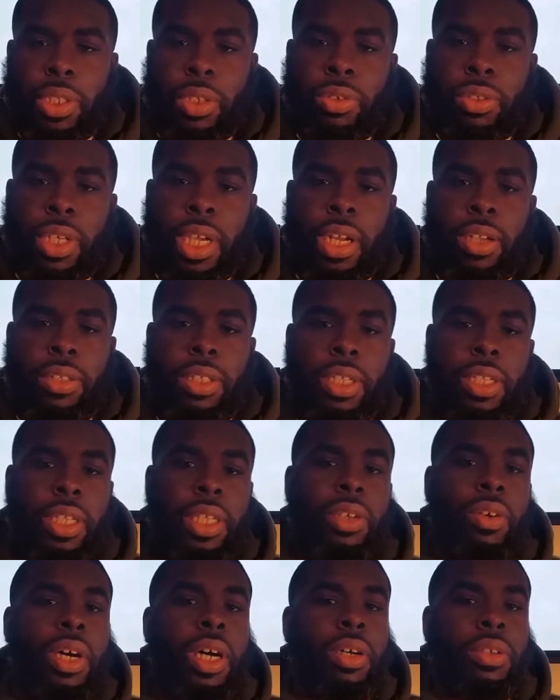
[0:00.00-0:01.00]
So shout out to the
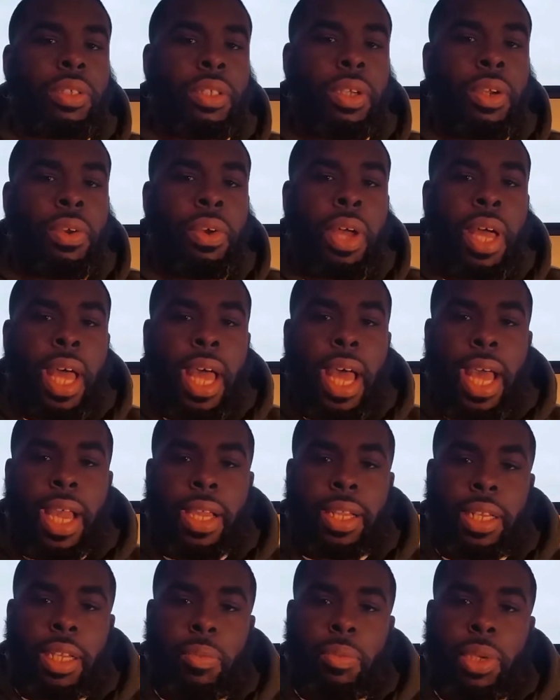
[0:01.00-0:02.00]
Hillhouse
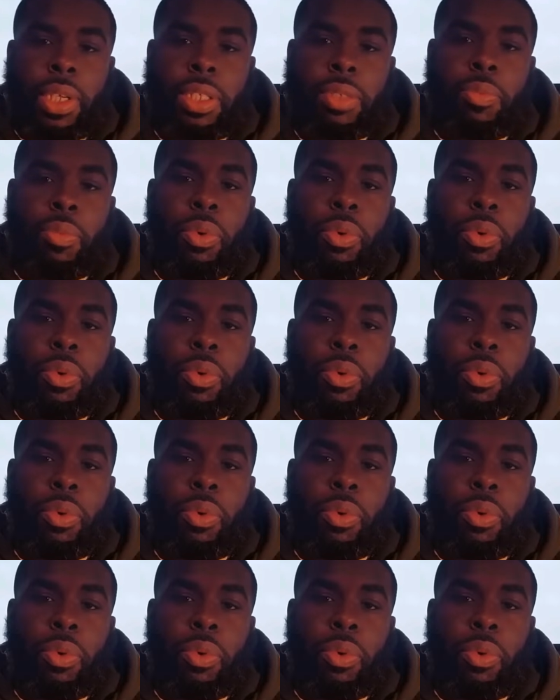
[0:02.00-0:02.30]
Academics